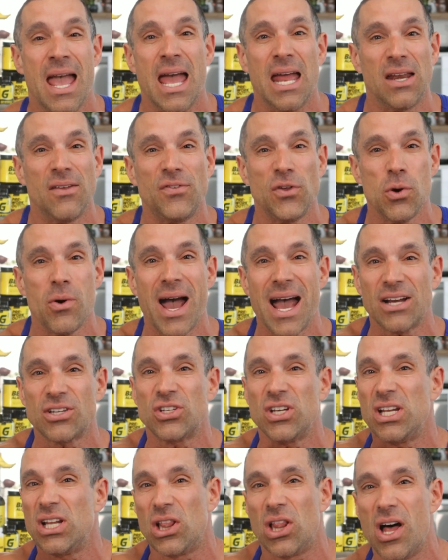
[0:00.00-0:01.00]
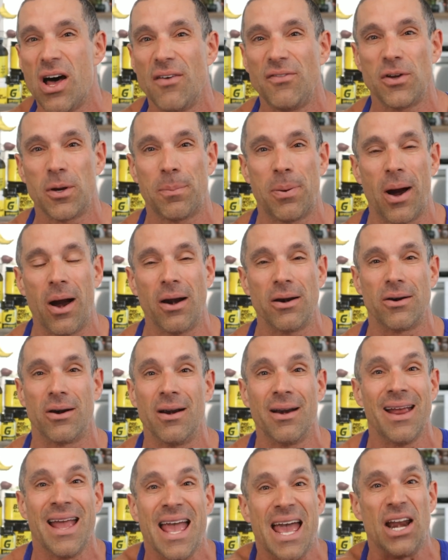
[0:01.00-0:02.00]
And if you actually love your
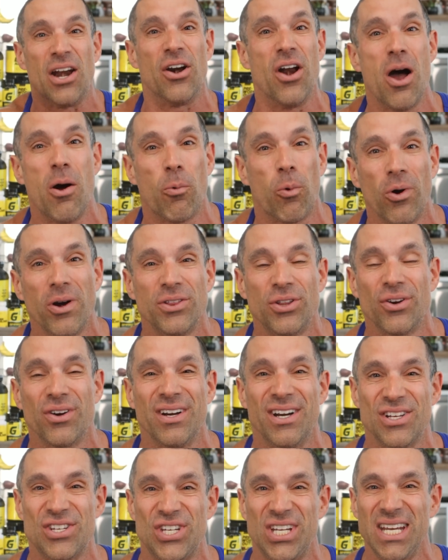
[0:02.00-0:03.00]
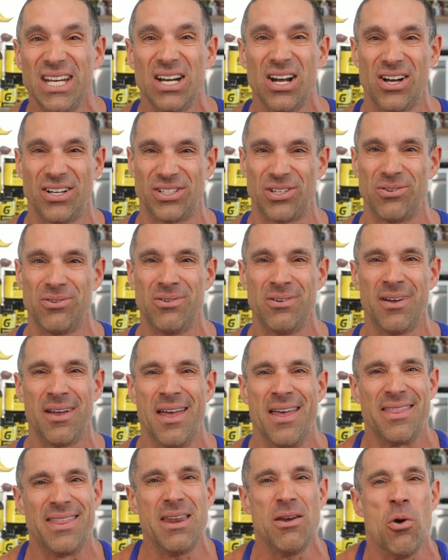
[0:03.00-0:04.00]
partner and are not worried they're going to cheat on you,
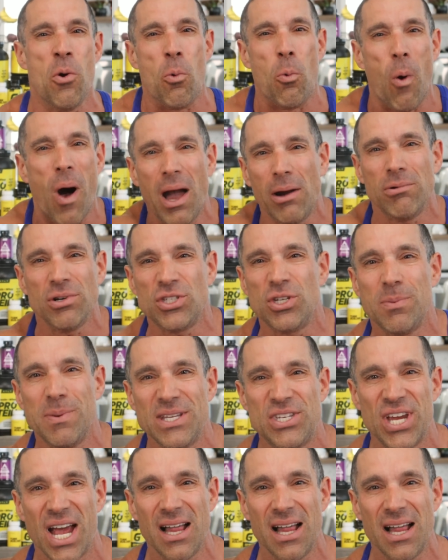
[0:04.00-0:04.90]
then why would you be